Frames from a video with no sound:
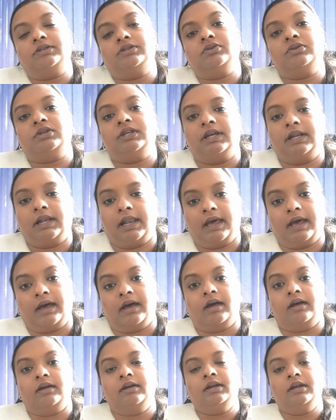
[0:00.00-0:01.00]
to
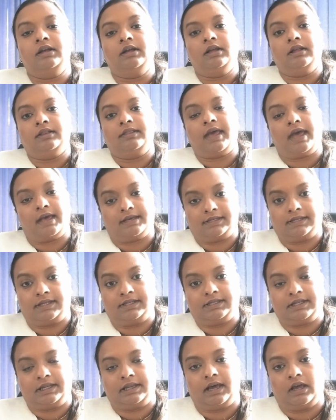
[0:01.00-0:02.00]
declare the
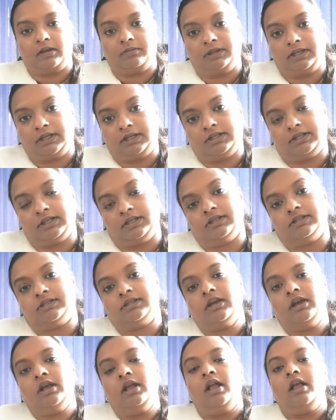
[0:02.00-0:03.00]
assets and
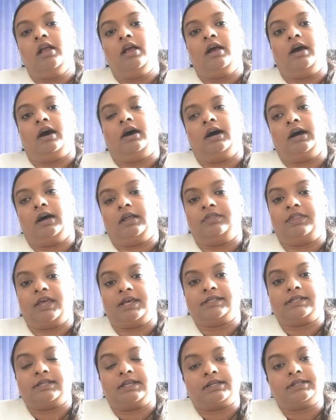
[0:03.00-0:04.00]
liabilities?
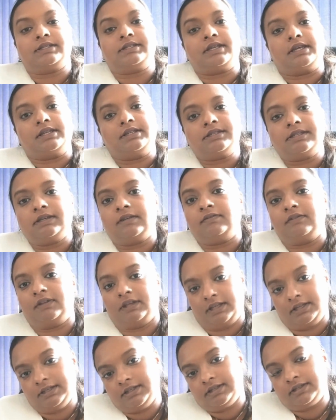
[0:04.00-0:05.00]
There's an extensive
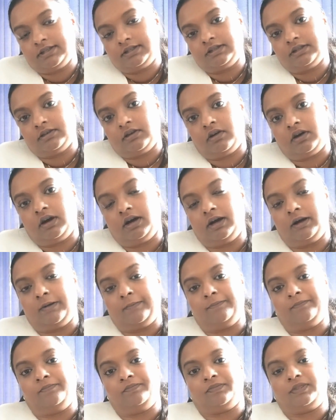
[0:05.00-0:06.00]
list
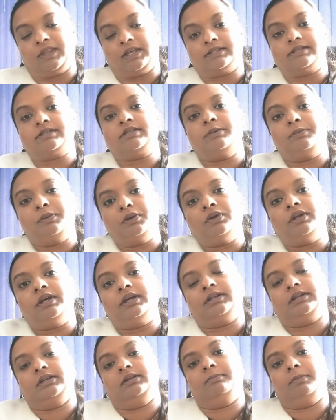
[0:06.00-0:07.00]
that's
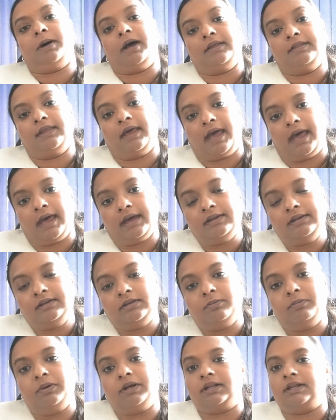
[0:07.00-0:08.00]
stipulated by the
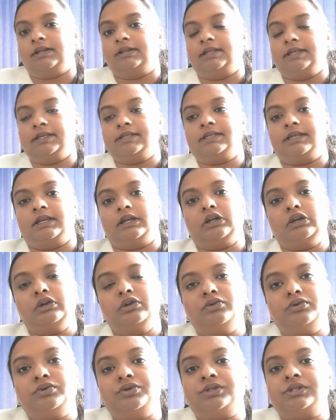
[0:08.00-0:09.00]
Act, but this
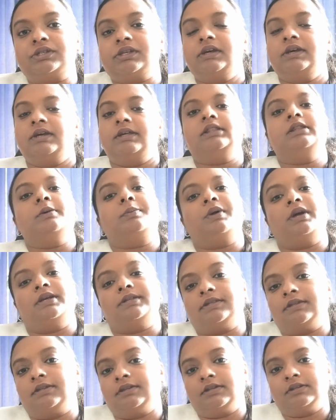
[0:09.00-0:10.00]
includes the
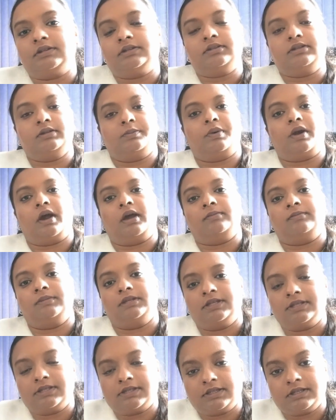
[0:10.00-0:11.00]
President, the Prime
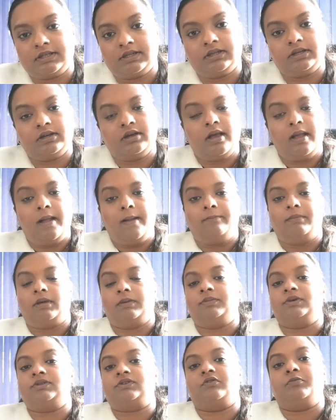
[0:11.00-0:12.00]
Minister,
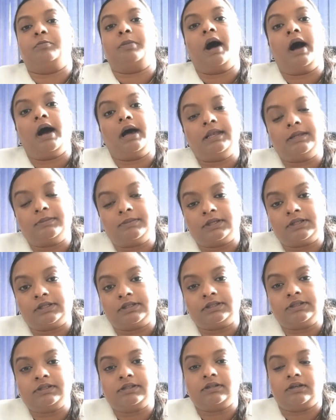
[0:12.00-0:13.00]
members of
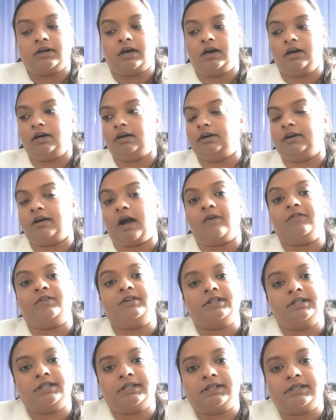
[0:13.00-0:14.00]
Parliament,
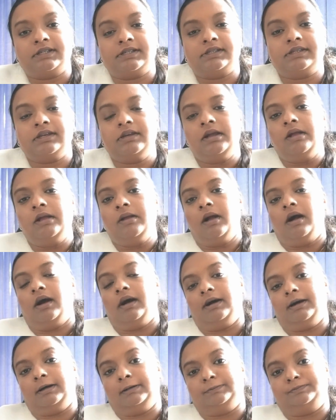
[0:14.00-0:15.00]
governors,
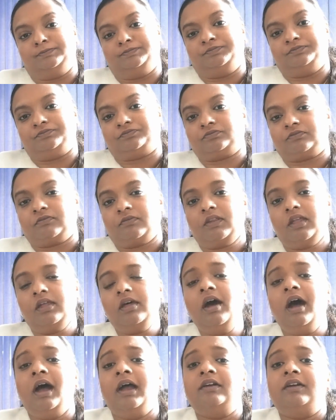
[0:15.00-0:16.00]

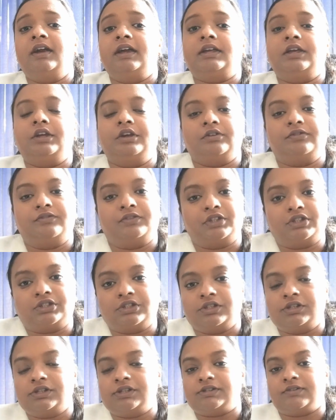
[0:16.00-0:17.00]
high-ranking
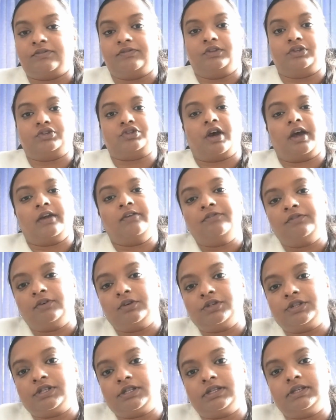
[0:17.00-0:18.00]
officials of the
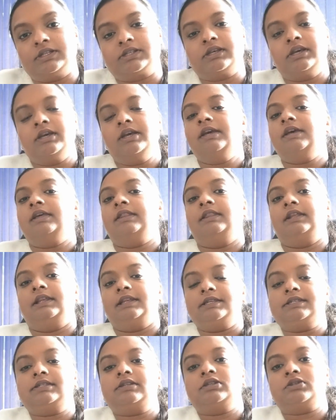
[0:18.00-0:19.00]
Triforces. The
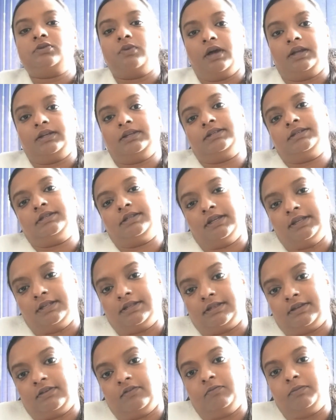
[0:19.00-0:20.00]
list is quite
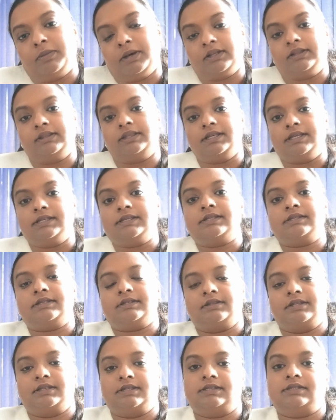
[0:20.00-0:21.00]
extensive, but
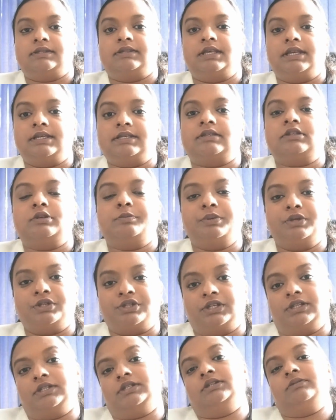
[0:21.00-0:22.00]
these are the
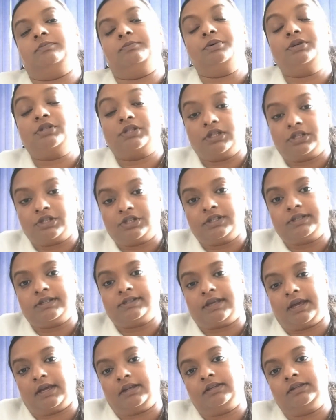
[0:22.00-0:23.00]

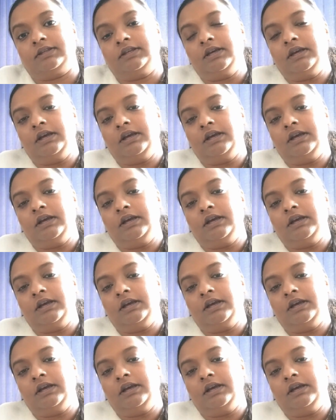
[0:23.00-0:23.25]
positions that